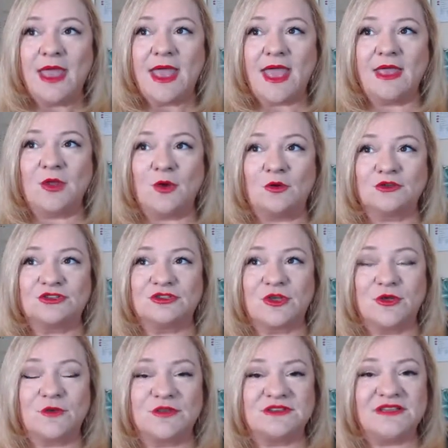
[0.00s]
And
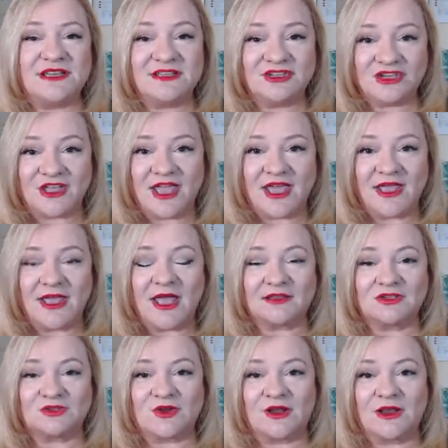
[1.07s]
also the TGA,
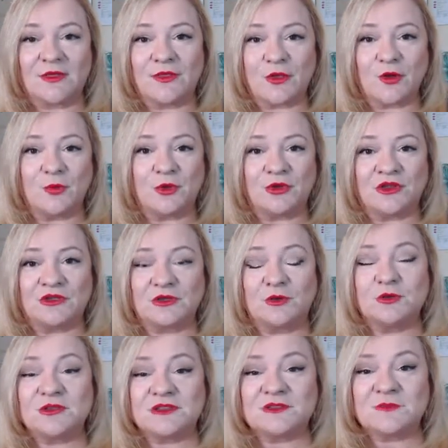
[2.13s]
Australia Therapeutic
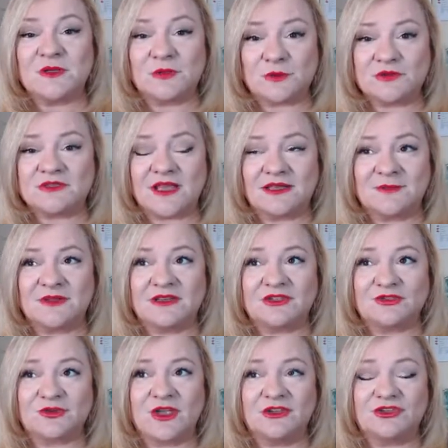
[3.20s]
Goods
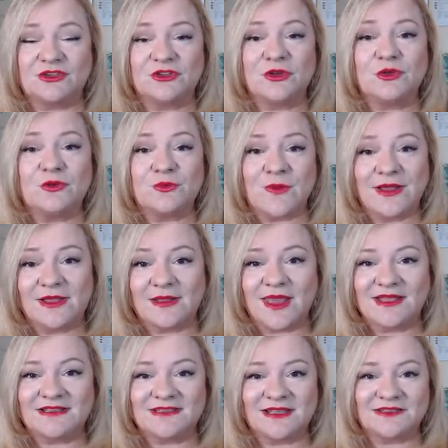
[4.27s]
Administration, who
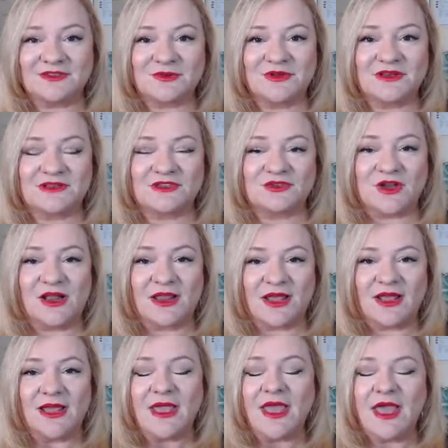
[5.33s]
regulates sunscreen in
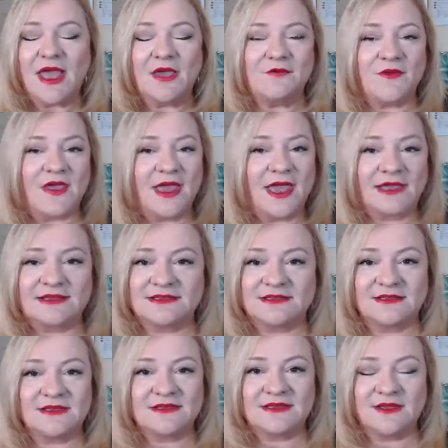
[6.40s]
Australia, have
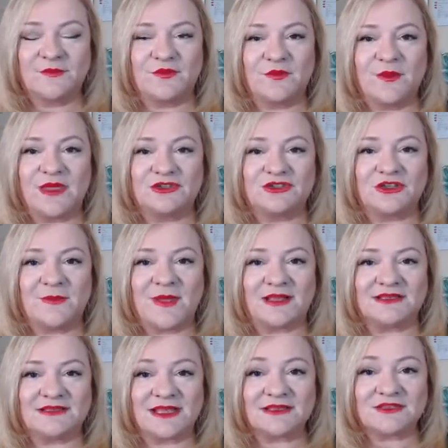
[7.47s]
excellent information
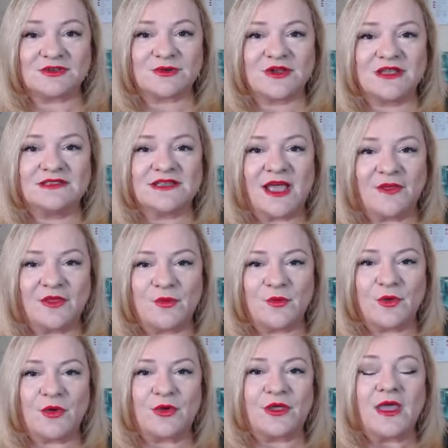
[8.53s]
about sunscreens, how they
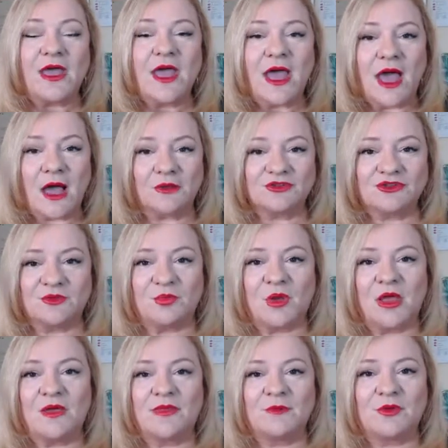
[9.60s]
work, how to
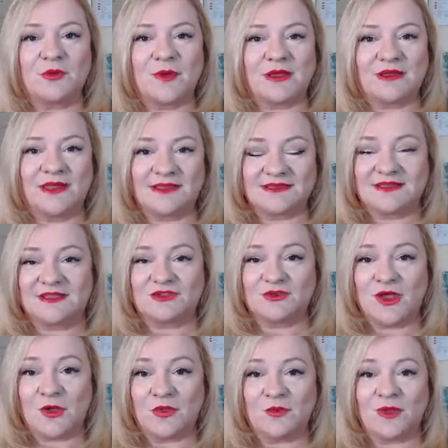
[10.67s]
apply them correctly,
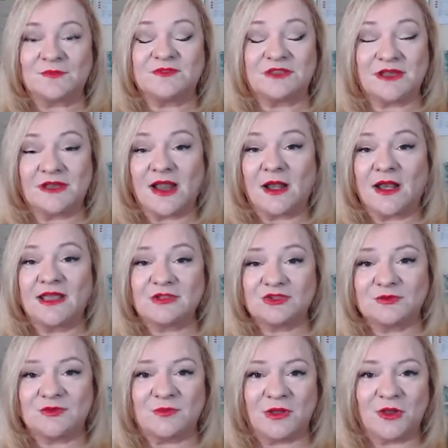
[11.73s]
etc. on the website, and I'll link
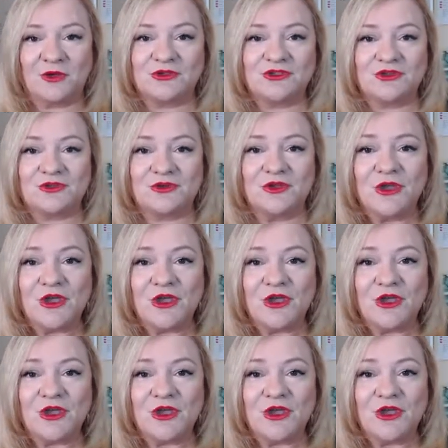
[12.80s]
to it below too,